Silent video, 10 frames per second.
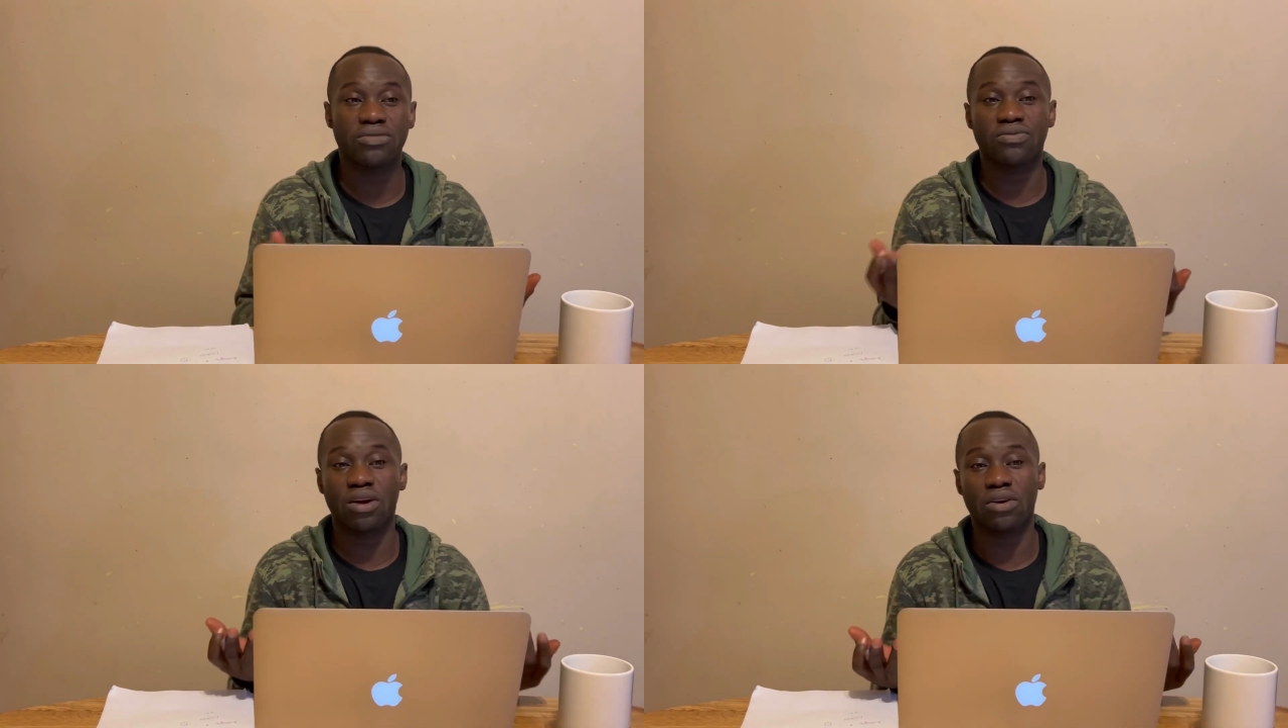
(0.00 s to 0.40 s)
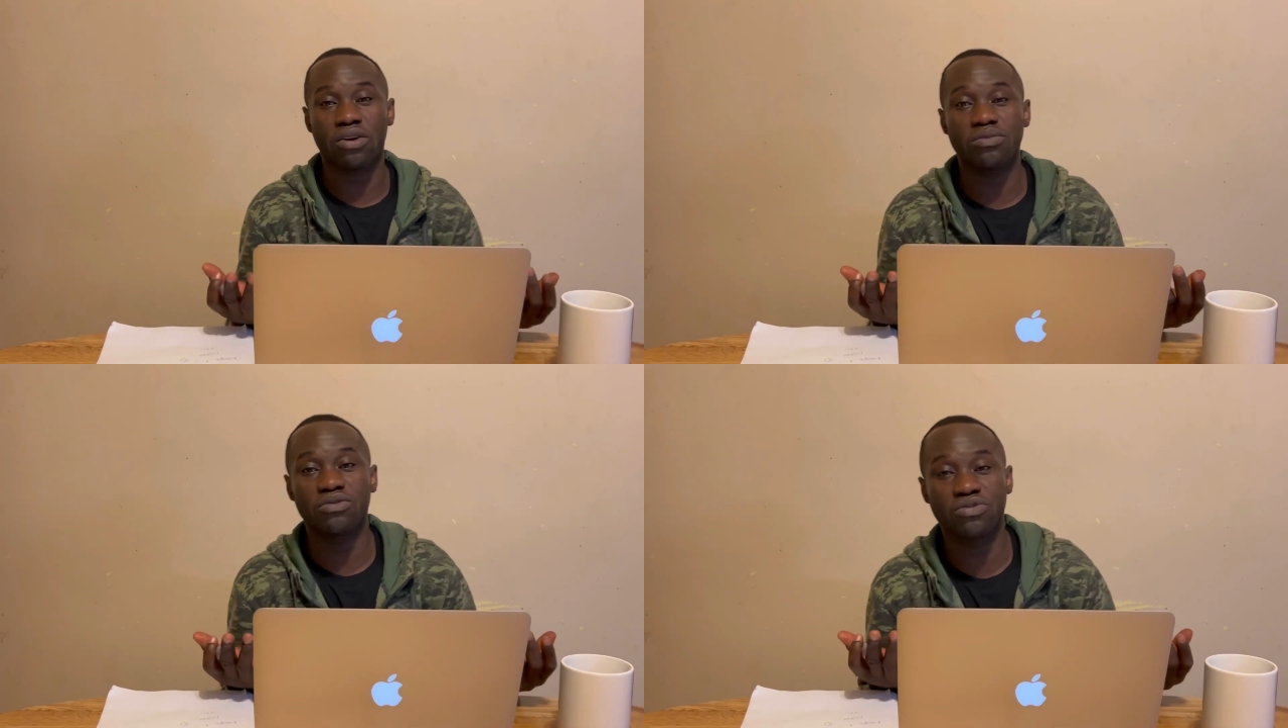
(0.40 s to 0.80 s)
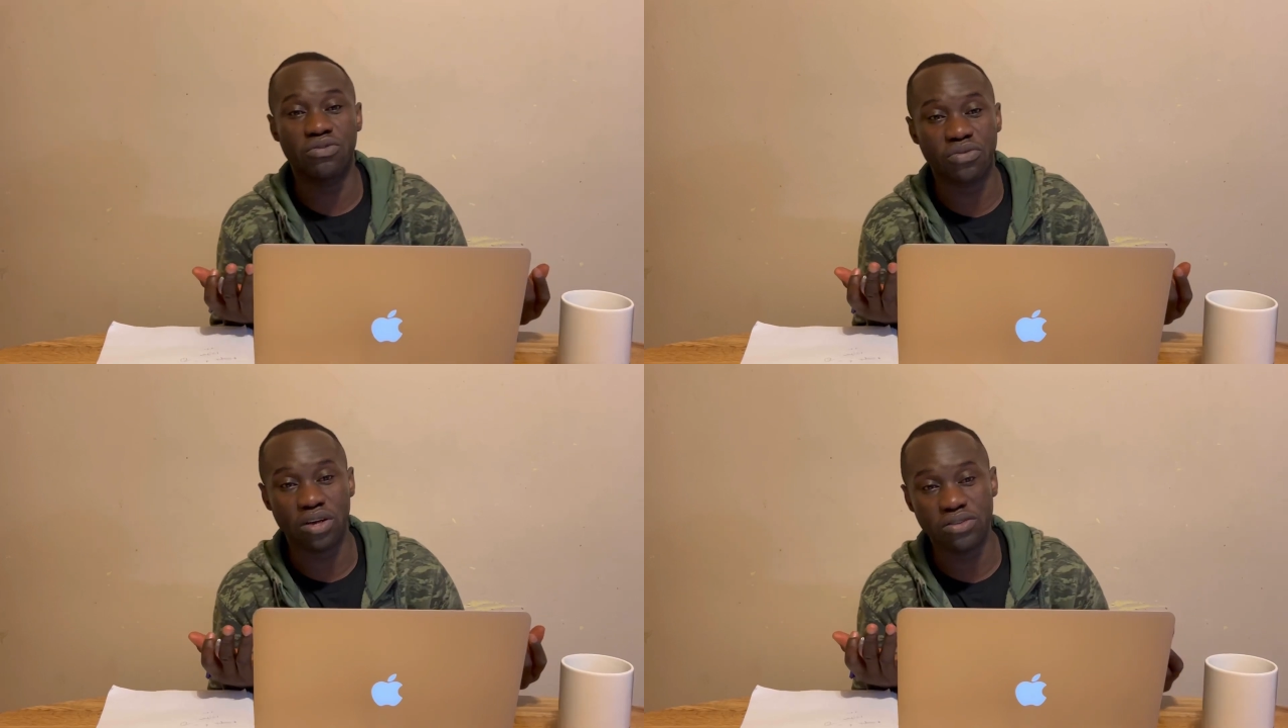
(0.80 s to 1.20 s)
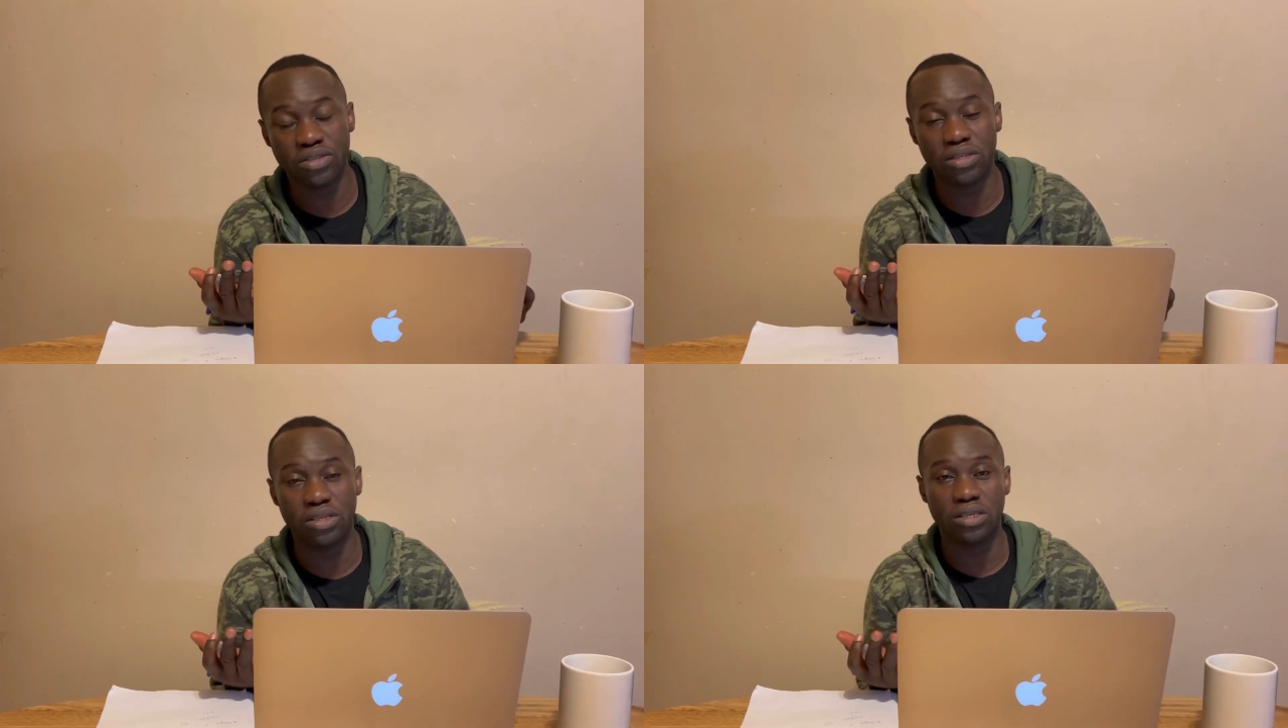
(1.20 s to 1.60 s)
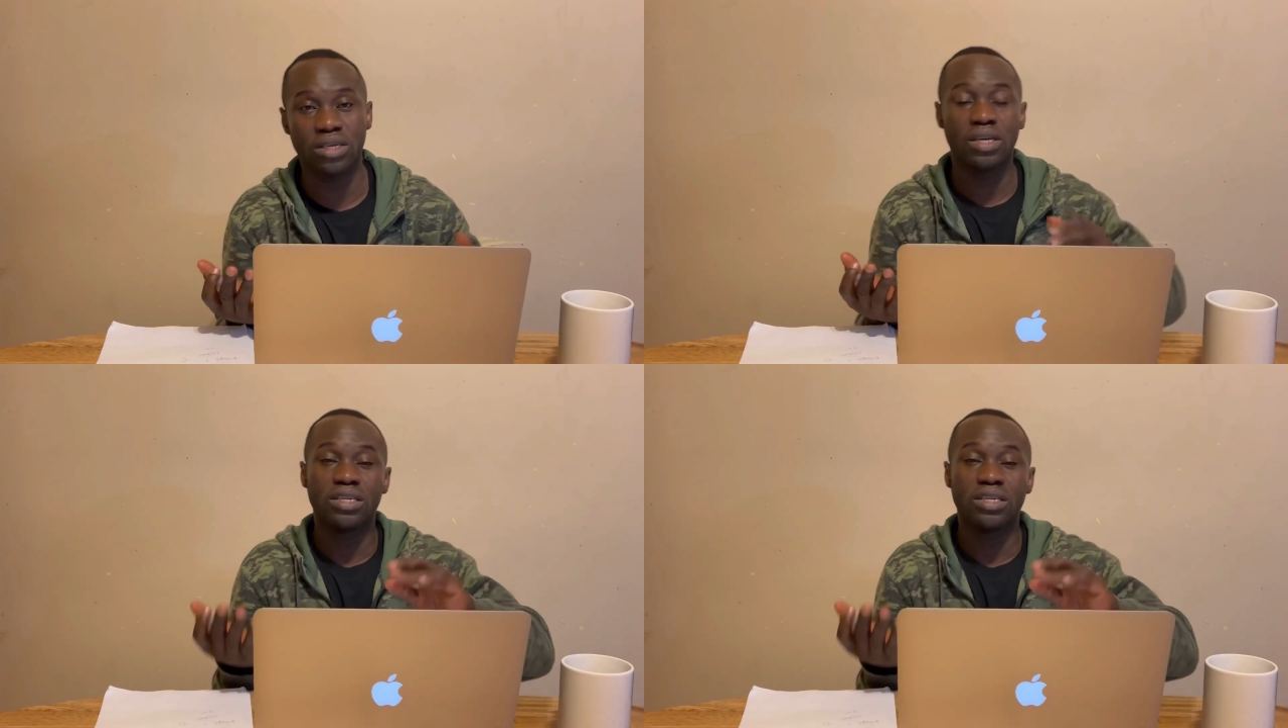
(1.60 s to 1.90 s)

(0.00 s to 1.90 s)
If you are using the